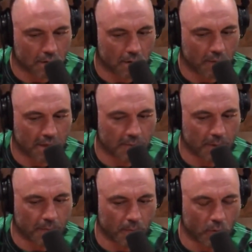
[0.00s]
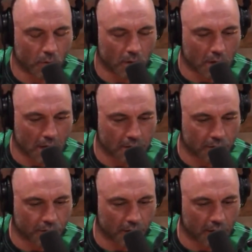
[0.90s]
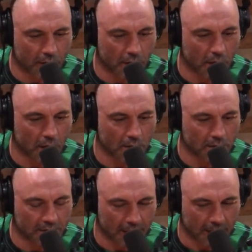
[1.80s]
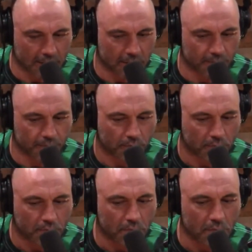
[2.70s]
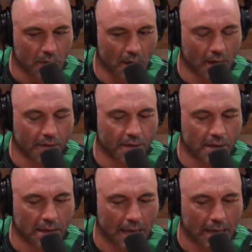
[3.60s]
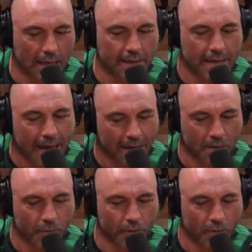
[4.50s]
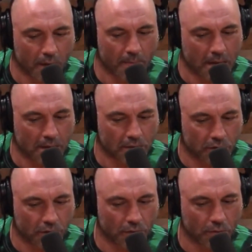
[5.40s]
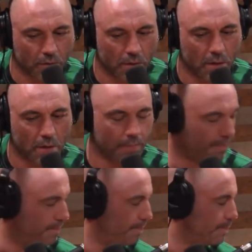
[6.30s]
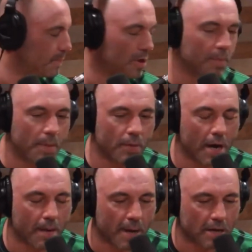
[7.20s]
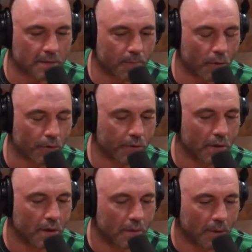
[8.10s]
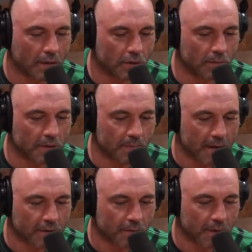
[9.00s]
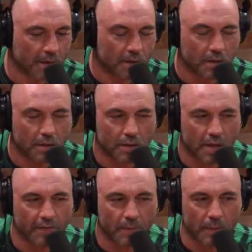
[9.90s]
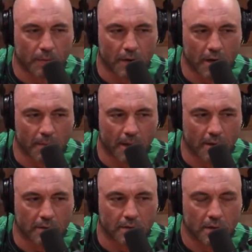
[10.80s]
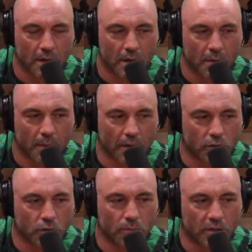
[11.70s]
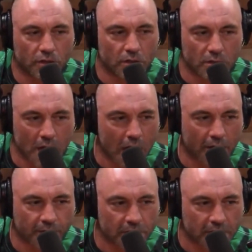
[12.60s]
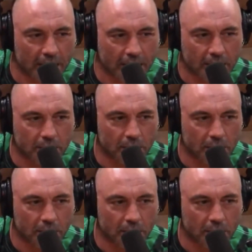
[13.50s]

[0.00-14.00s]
It makes people more concentrating on sex. And I think that that can put you out of balance too. You can be put out of balance both by too much masturbation. You can definitely be put out of balance by too much desire for sex.